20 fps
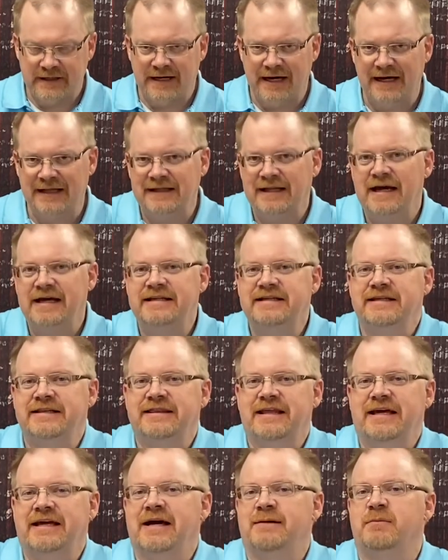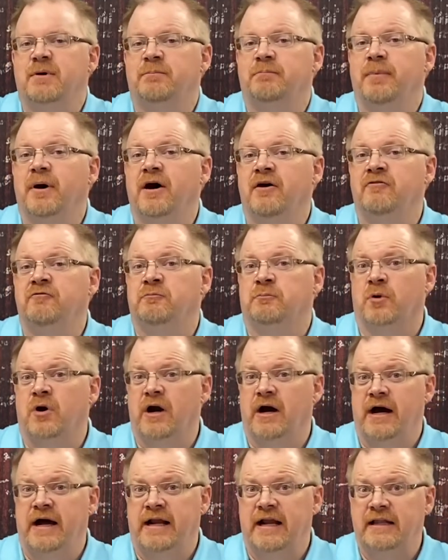I like to think I'm above
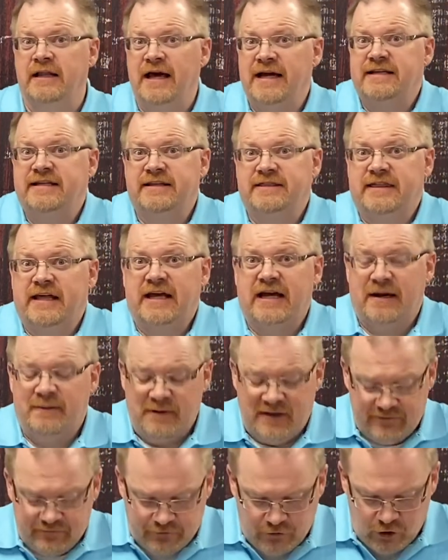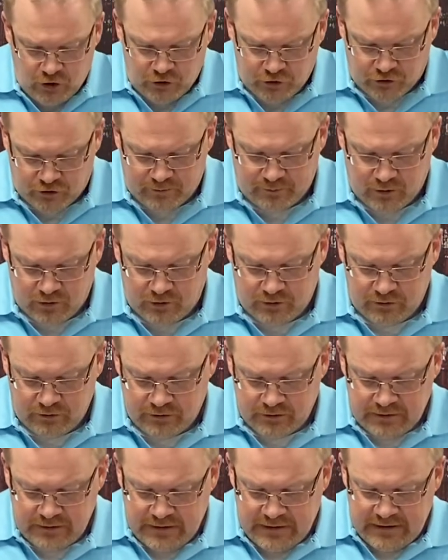pride. I like to think I'm invulnerable.
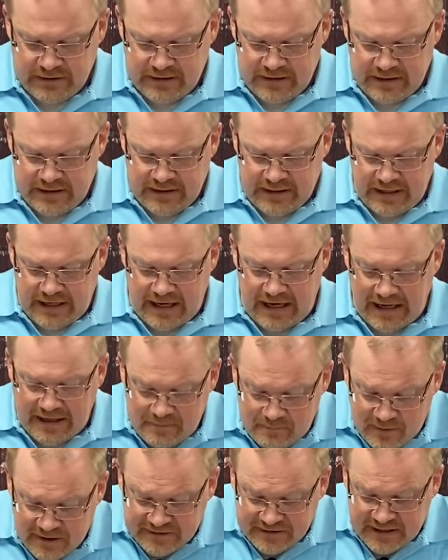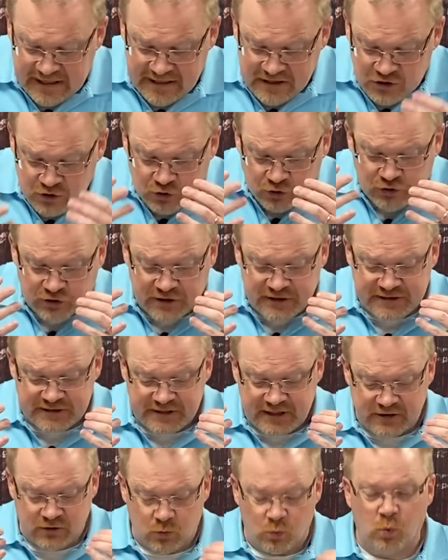I admit that I usually
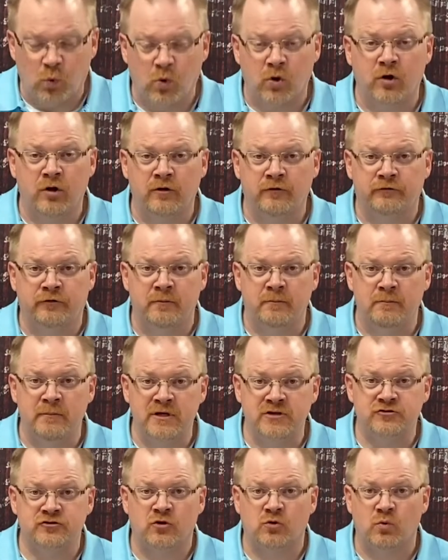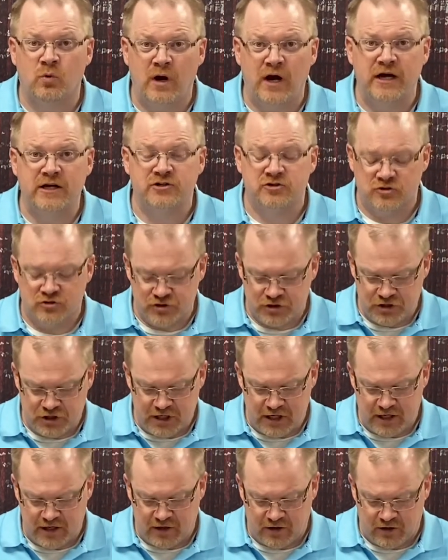see the world from Mr. Rogers'
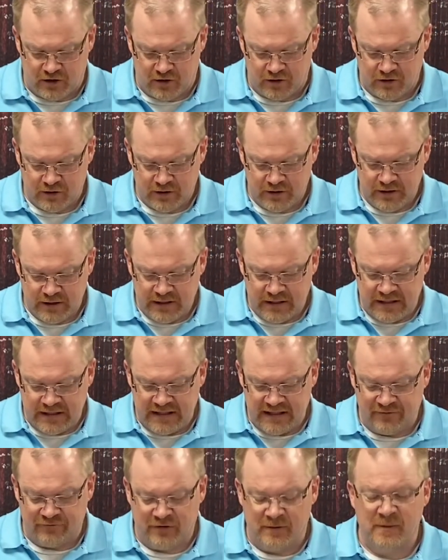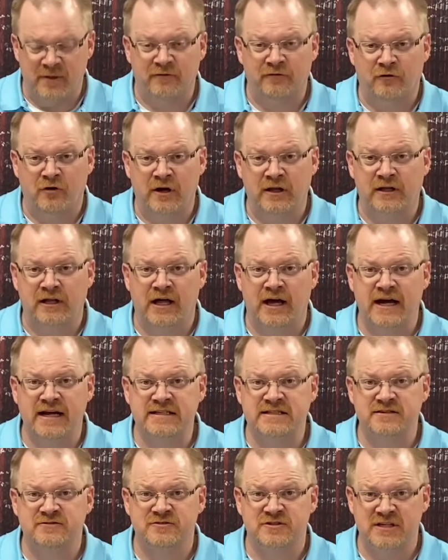chair than from the front lines
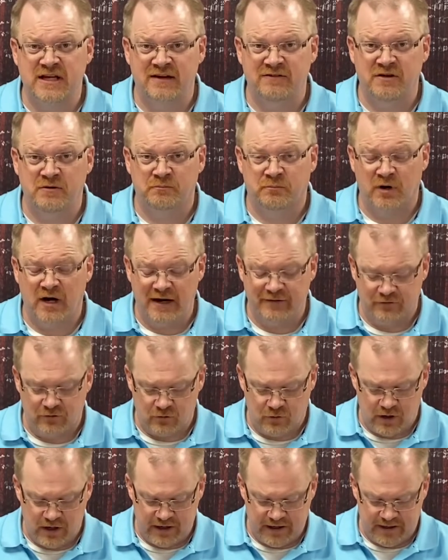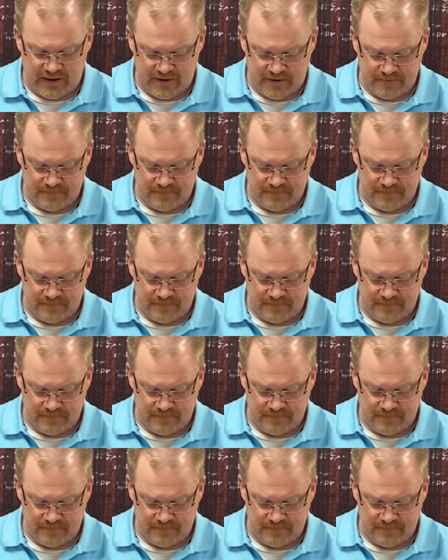of saving Private Ryan.